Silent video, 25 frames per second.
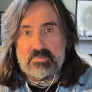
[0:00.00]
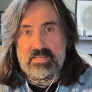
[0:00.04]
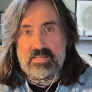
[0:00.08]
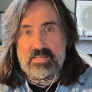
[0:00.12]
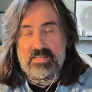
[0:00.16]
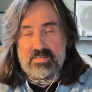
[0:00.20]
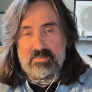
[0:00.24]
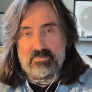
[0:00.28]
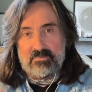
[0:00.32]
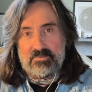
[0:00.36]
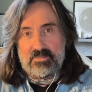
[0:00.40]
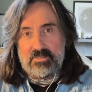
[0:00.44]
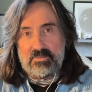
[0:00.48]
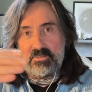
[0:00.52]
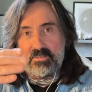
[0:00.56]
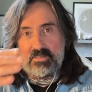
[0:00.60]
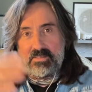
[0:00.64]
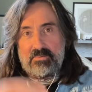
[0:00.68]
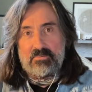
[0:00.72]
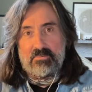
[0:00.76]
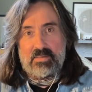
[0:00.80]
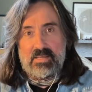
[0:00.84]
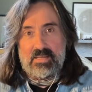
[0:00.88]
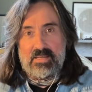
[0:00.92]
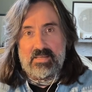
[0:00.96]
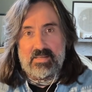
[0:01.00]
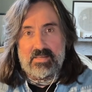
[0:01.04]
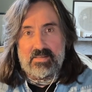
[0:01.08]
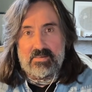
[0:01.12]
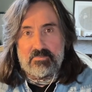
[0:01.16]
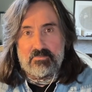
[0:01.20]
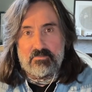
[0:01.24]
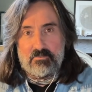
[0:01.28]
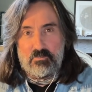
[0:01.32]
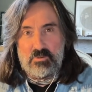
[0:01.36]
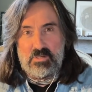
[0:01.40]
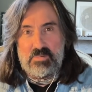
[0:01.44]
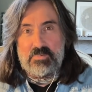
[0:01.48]
Uh, like uh,
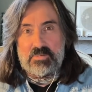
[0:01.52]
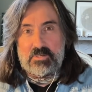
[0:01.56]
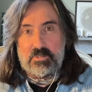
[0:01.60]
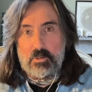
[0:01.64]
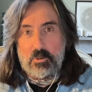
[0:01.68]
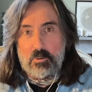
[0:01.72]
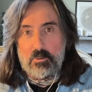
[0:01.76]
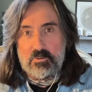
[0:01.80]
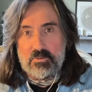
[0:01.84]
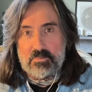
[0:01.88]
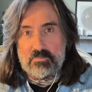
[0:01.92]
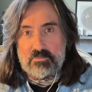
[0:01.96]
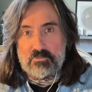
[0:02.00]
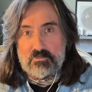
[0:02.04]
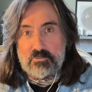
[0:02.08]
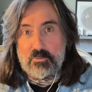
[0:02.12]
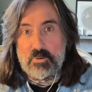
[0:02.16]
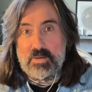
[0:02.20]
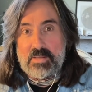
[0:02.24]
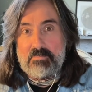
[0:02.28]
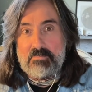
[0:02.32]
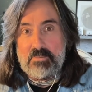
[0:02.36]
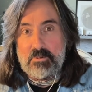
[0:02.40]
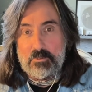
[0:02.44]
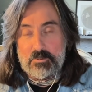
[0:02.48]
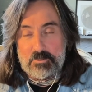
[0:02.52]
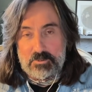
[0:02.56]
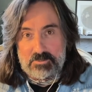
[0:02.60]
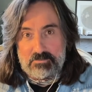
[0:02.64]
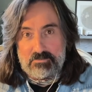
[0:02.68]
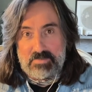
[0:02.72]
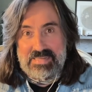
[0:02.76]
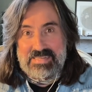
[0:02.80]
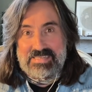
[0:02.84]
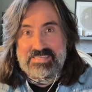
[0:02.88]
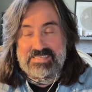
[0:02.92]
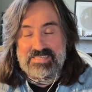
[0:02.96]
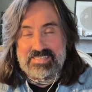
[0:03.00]
we would call them rowing boats,
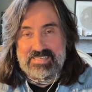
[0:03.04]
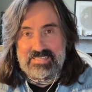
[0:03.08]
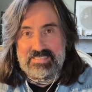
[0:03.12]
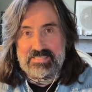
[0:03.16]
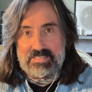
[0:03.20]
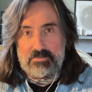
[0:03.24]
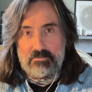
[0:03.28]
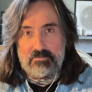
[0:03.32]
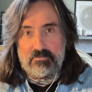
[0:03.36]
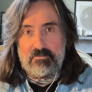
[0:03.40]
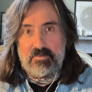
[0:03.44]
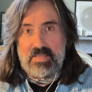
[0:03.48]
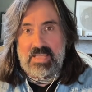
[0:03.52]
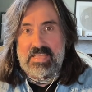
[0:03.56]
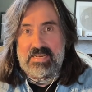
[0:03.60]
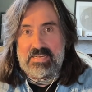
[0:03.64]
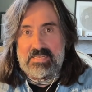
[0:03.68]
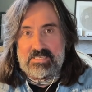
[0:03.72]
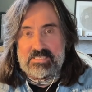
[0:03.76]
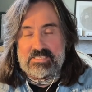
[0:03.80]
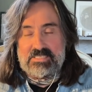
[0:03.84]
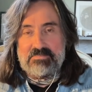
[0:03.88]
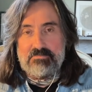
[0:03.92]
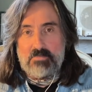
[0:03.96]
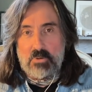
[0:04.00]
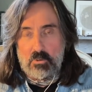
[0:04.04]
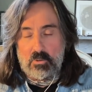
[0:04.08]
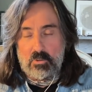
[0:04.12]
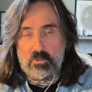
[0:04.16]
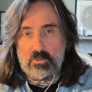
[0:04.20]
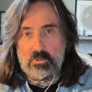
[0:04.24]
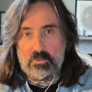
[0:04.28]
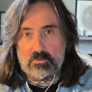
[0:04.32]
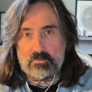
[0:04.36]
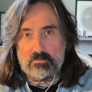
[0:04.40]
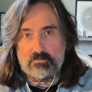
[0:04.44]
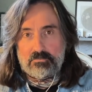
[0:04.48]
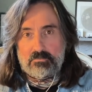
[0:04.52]
basically very
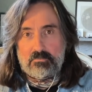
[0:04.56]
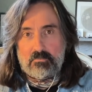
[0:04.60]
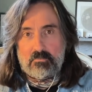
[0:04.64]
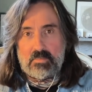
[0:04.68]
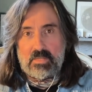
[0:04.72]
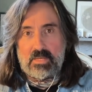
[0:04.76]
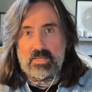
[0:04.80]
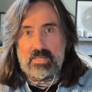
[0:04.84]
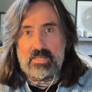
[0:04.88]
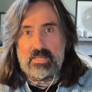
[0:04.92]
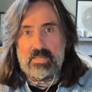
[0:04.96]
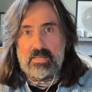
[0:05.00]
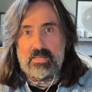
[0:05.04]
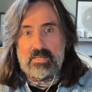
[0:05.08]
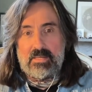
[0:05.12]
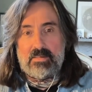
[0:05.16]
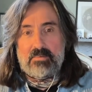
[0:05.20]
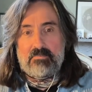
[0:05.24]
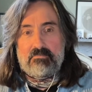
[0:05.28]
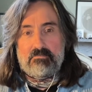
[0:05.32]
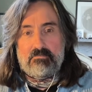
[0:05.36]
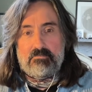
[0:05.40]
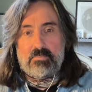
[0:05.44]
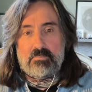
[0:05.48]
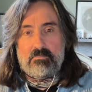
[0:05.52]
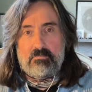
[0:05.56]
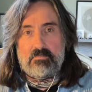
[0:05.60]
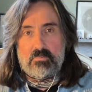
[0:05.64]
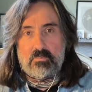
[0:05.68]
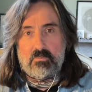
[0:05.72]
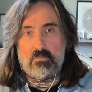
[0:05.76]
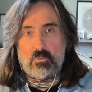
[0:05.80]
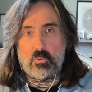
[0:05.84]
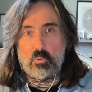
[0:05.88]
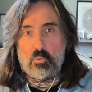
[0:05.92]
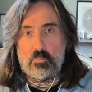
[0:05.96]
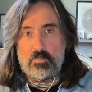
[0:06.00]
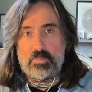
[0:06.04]
small uh,
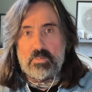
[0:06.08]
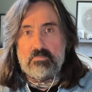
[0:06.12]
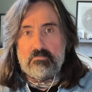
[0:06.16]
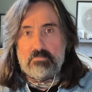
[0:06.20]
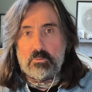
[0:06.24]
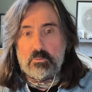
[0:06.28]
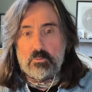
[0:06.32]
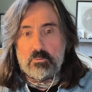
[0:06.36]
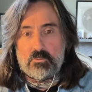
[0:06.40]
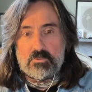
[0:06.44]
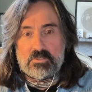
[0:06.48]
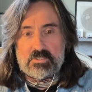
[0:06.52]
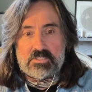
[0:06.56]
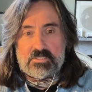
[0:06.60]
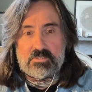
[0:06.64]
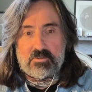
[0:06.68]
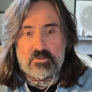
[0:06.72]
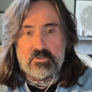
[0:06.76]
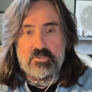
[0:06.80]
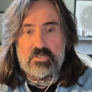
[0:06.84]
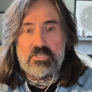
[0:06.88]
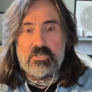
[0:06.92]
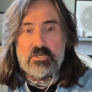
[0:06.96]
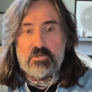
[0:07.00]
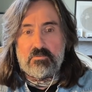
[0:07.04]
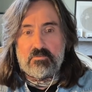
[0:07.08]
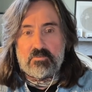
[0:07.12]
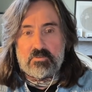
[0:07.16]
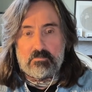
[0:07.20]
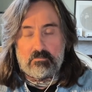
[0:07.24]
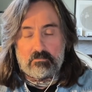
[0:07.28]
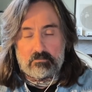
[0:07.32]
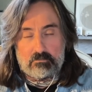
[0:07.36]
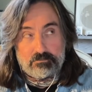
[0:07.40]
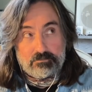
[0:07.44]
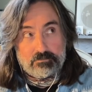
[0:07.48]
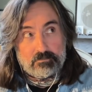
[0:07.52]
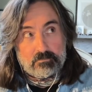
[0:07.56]
open boats, three of
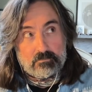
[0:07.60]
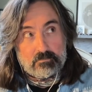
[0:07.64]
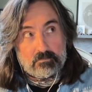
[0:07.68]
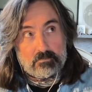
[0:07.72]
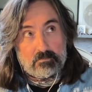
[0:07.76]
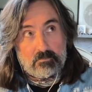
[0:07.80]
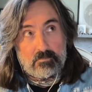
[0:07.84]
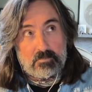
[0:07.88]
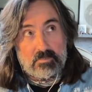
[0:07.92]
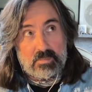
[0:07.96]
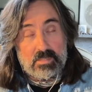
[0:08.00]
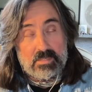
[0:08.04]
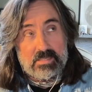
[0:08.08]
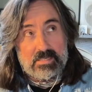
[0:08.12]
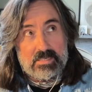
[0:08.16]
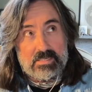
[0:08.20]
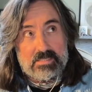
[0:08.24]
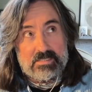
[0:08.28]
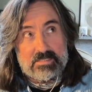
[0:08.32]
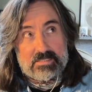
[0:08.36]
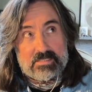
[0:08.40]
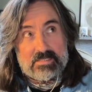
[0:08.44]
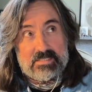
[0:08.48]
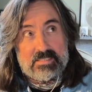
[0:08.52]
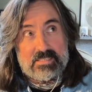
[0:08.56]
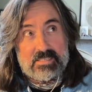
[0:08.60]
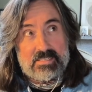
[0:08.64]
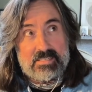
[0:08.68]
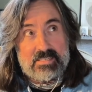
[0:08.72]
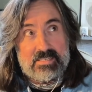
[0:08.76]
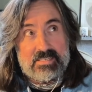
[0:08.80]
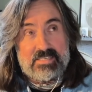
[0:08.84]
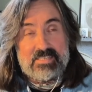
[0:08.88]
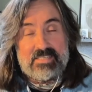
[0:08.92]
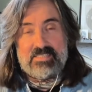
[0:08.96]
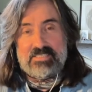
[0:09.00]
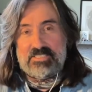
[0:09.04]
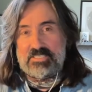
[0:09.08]
them. And
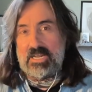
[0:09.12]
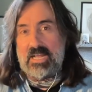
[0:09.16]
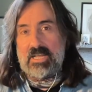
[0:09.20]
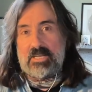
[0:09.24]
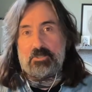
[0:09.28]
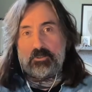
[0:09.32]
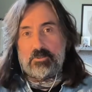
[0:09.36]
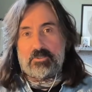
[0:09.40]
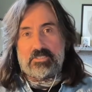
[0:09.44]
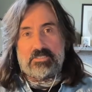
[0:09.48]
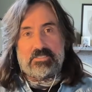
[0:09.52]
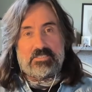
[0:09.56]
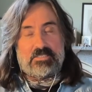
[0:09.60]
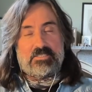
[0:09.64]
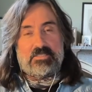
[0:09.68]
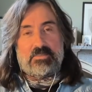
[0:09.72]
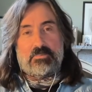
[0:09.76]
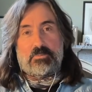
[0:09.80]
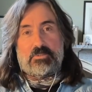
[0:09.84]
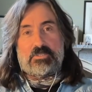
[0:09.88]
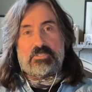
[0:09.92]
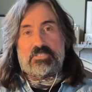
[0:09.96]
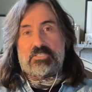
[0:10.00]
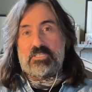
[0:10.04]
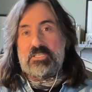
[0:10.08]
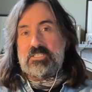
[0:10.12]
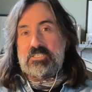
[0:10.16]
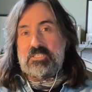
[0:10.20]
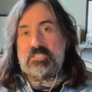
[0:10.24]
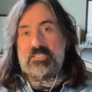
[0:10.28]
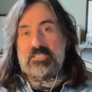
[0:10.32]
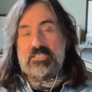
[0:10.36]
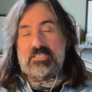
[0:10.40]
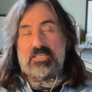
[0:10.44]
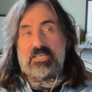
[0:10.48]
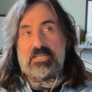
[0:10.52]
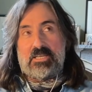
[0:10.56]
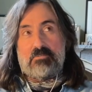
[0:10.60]
Shackleton was
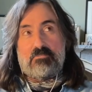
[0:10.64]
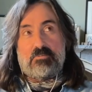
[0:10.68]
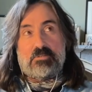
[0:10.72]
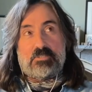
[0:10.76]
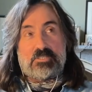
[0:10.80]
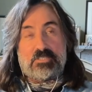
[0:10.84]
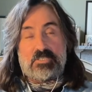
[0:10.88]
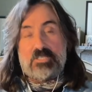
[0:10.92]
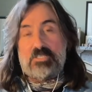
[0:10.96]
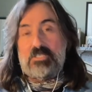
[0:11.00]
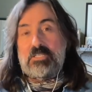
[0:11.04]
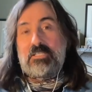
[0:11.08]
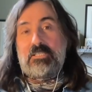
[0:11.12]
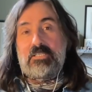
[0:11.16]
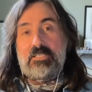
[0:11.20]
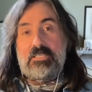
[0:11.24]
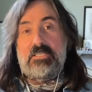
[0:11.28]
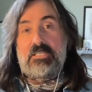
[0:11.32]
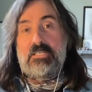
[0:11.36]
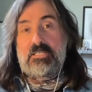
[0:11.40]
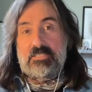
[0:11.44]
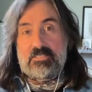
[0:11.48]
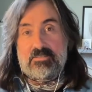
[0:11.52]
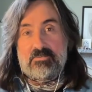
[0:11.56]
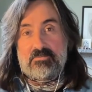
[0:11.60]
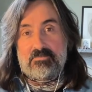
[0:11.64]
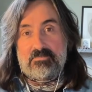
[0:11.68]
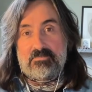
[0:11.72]
just he was just a leader.